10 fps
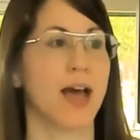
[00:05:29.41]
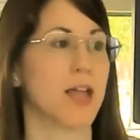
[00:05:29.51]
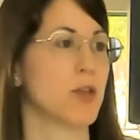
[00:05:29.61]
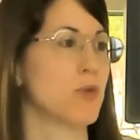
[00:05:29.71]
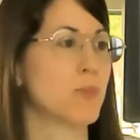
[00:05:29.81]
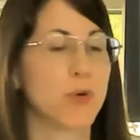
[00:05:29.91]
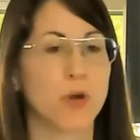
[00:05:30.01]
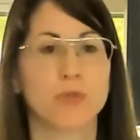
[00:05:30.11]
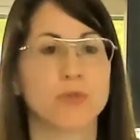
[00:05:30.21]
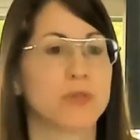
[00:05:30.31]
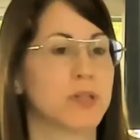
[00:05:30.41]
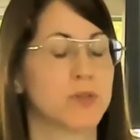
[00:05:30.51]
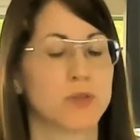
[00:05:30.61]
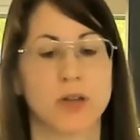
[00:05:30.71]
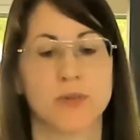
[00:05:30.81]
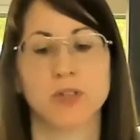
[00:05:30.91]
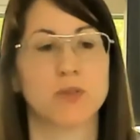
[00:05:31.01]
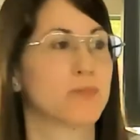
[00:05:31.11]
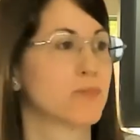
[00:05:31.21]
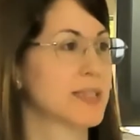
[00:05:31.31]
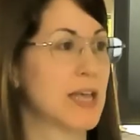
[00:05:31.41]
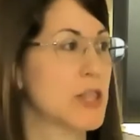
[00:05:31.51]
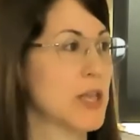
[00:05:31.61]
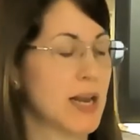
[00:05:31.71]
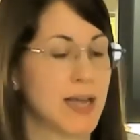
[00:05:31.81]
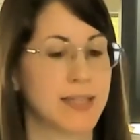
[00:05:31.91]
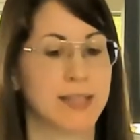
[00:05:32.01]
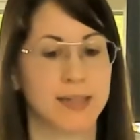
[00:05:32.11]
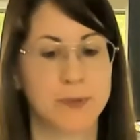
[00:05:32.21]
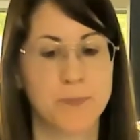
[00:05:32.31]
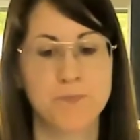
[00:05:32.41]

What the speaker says: a new product, a new service, or something like that,